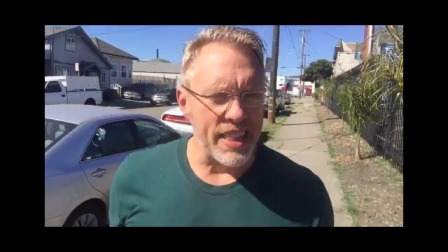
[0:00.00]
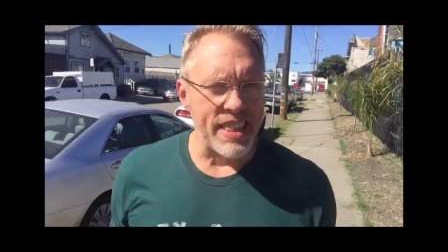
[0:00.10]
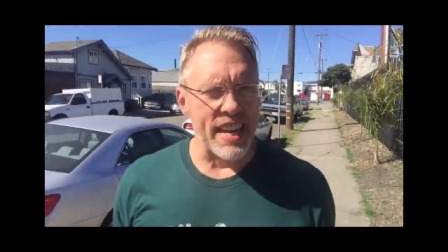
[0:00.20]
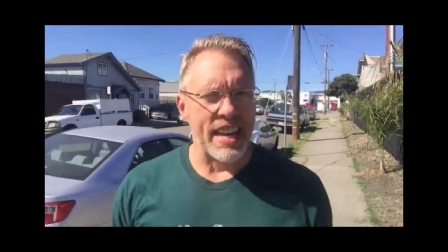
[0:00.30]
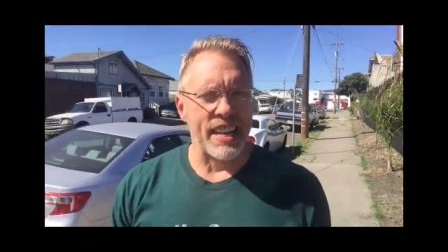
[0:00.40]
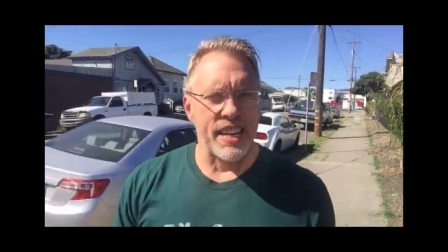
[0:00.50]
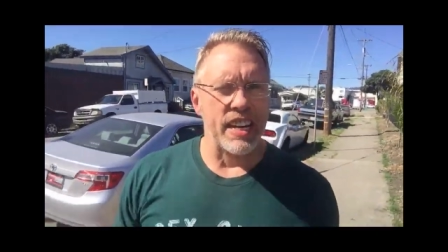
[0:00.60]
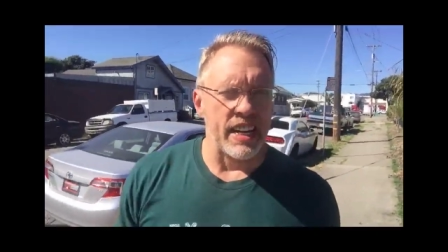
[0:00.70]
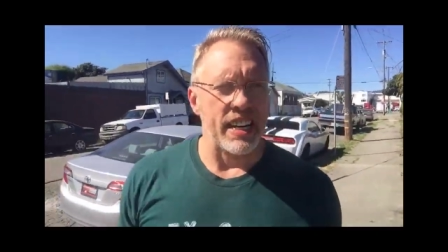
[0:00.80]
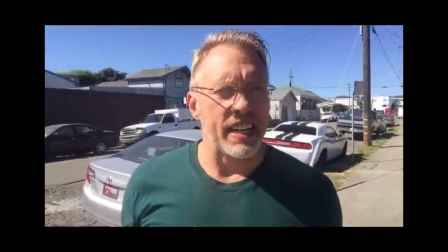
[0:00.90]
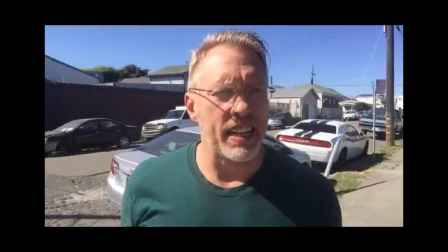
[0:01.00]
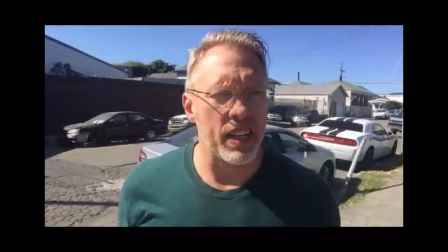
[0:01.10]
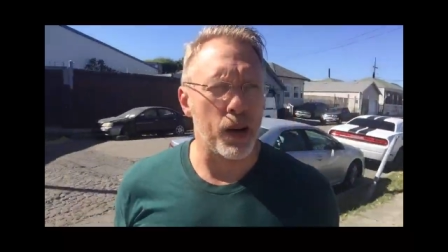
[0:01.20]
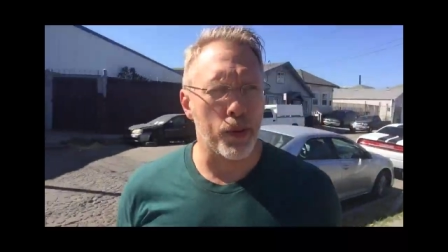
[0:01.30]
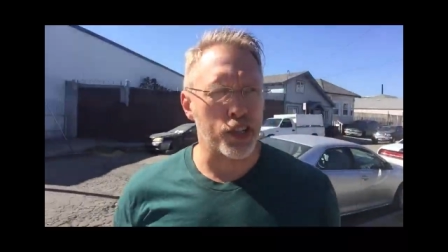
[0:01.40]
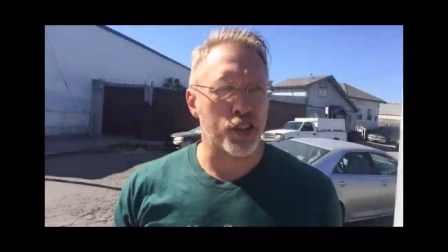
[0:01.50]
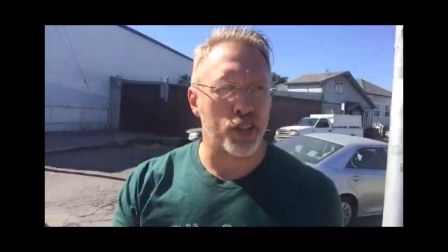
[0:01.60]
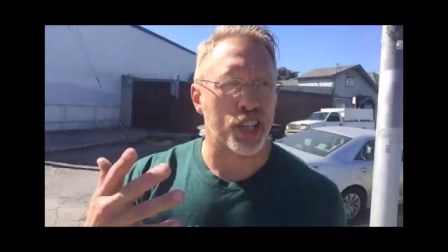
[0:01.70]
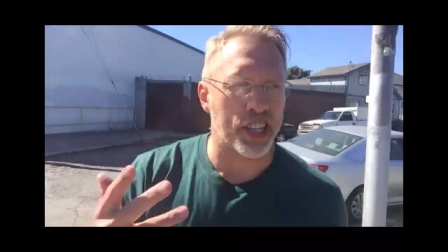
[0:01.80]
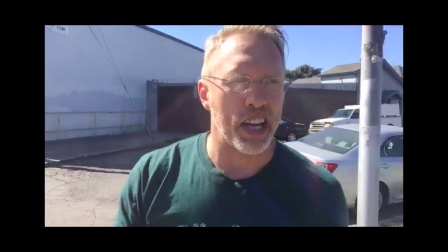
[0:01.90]
and then uh, a bunch
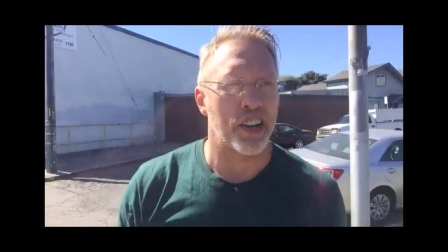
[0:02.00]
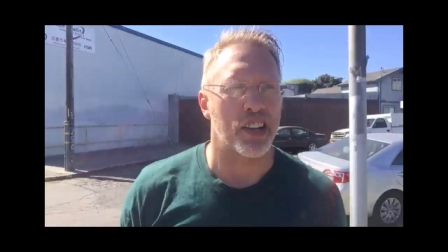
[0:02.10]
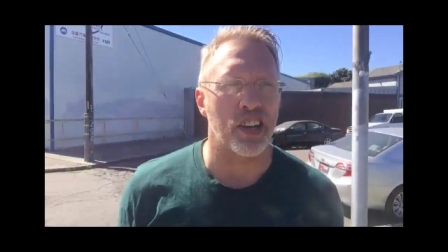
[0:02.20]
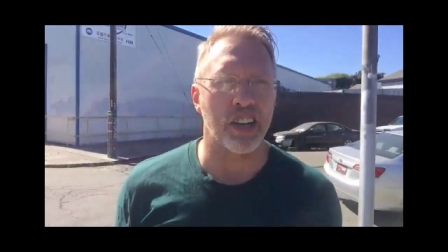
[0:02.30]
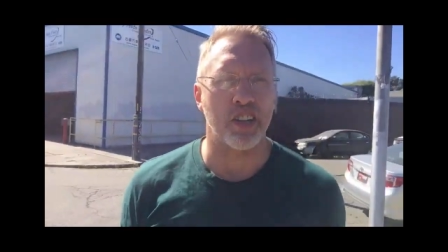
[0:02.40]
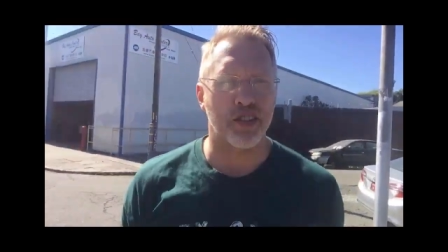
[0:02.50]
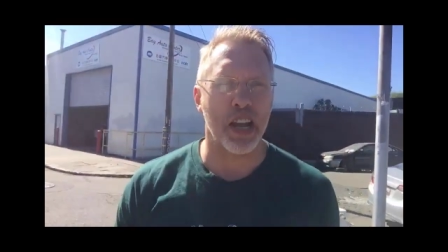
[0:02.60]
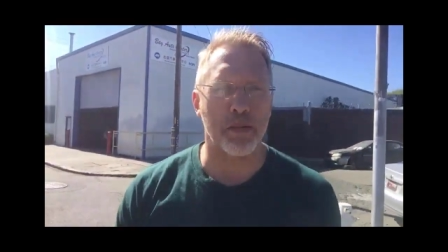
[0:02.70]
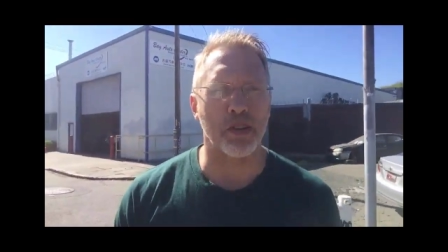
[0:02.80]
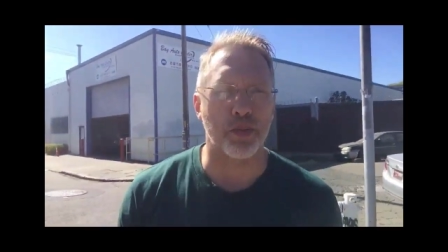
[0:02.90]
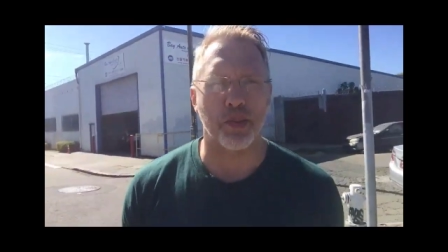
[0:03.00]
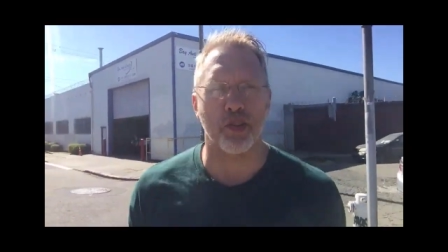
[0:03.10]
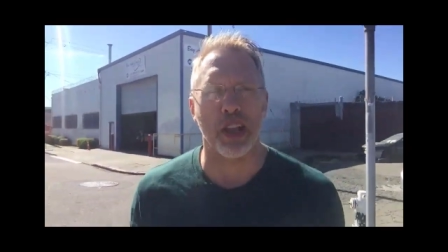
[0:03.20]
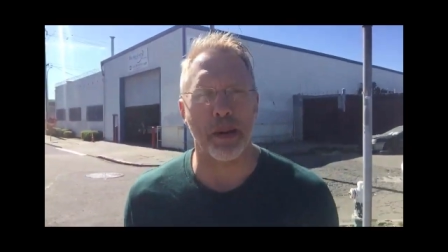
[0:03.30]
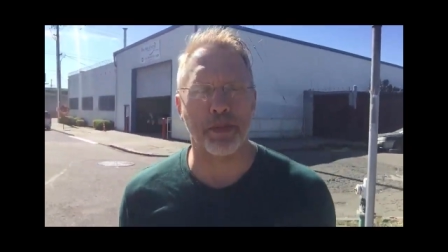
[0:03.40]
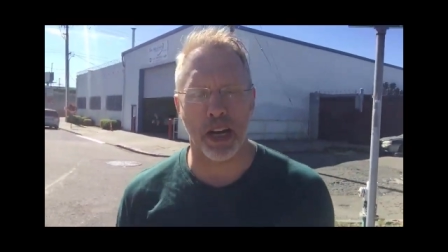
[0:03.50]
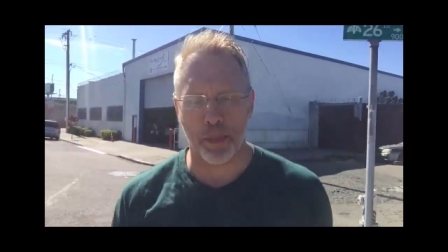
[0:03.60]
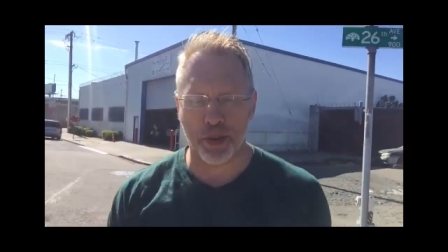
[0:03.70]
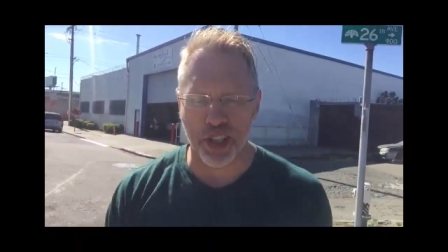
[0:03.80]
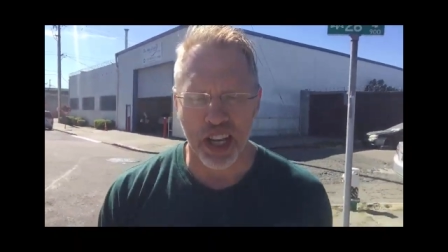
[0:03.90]
of you sit down at your tables with your
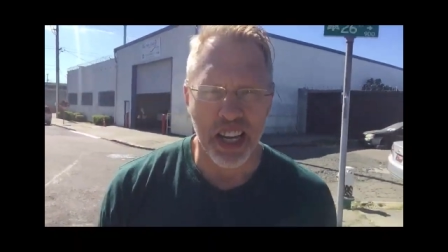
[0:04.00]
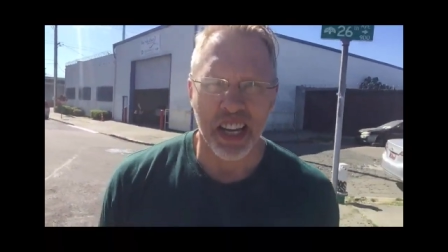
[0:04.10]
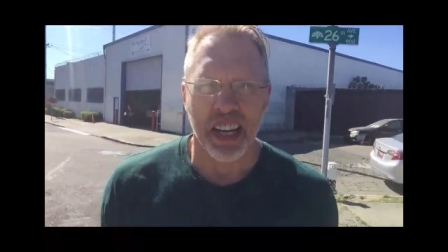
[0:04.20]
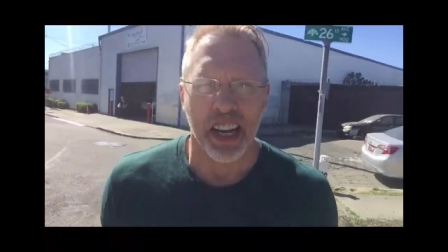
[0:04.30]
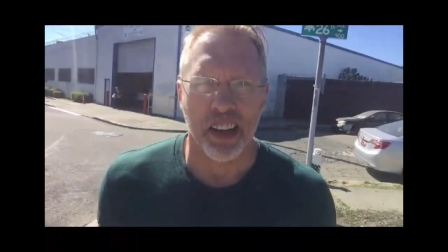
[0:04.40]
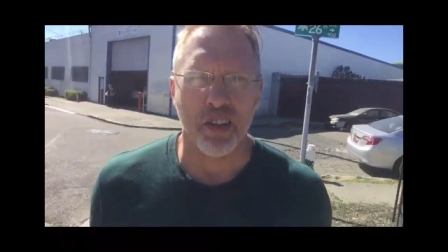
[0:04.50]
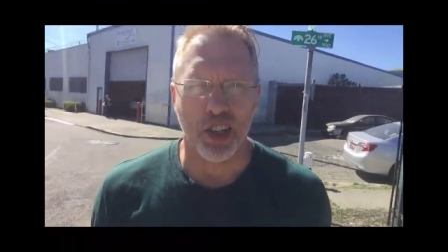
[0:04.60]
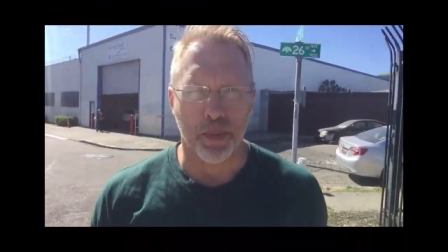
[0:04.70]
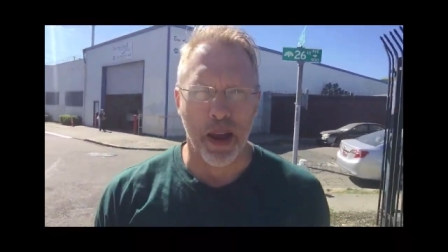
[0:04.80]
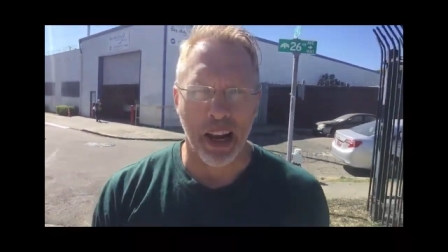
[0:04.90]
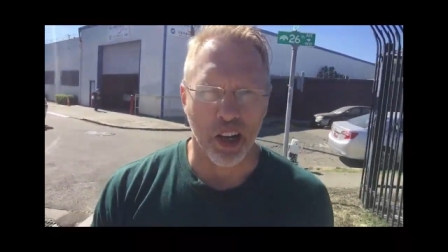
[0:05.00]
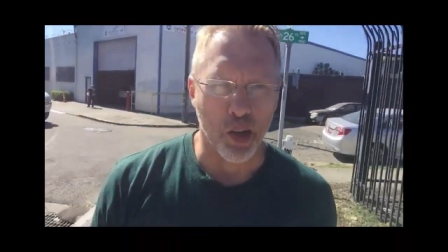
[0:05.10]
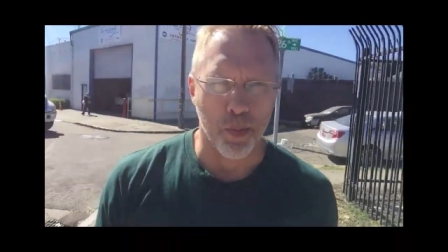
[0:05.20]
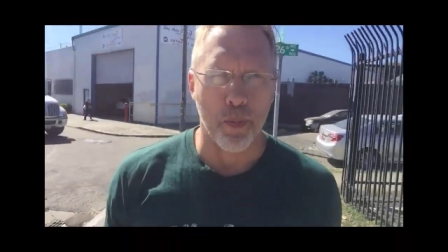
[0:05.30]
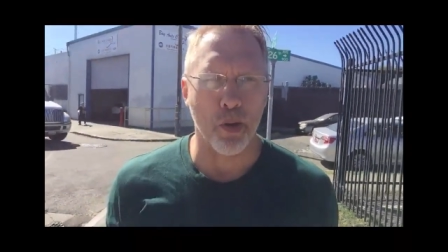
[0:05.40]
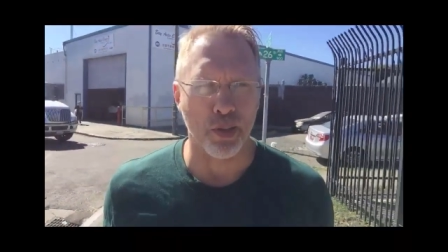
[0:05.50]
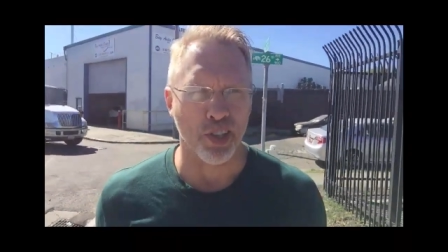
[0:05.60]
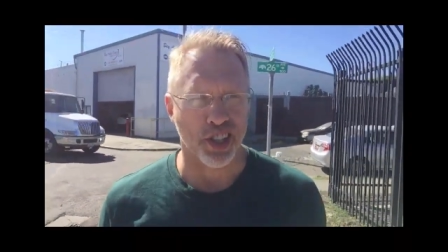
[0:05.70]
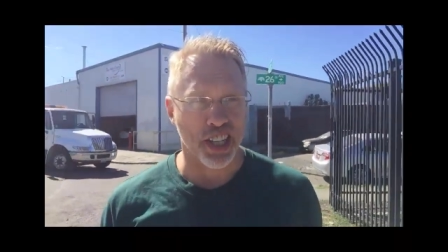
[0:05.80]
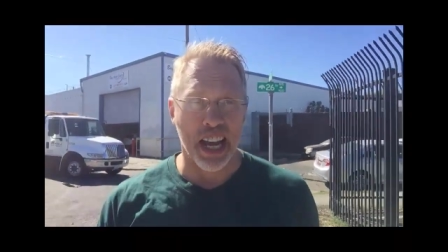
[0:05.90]
laptops and you just bang out your
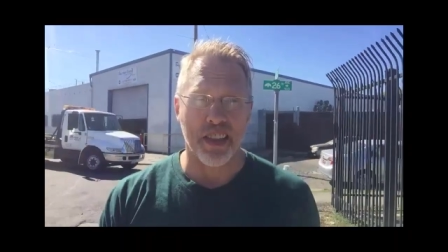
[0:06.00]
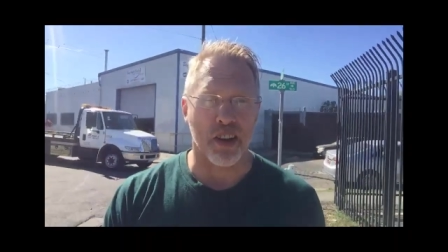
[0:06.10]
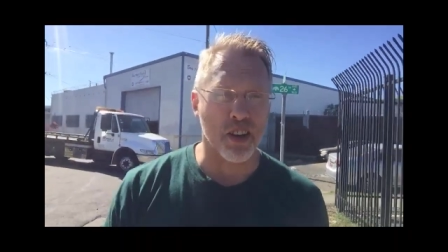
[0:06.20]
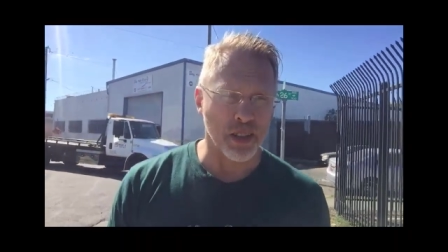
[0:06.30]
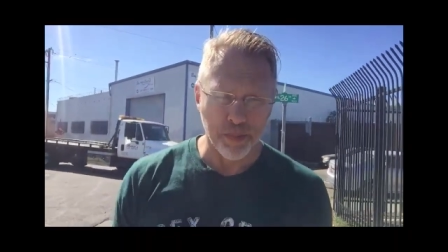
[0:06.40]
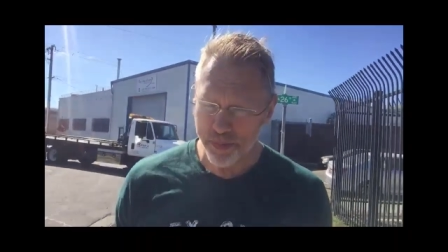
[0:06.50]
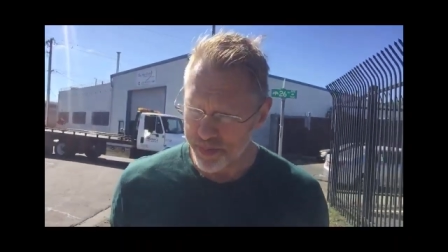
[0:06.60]
proposals together.